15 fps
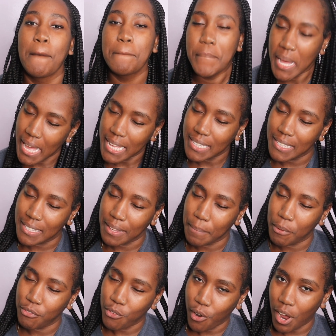But
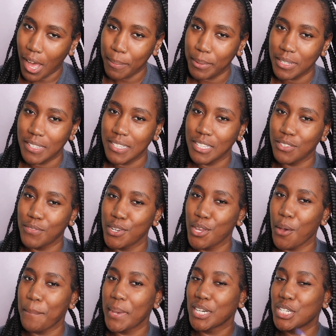before I hop into this
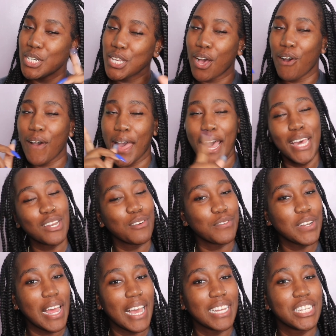video, make sure y'all head
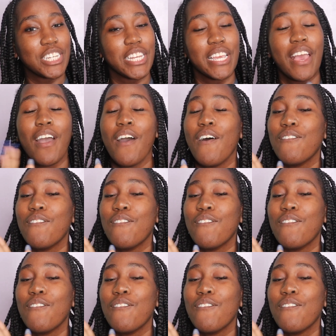over to IG,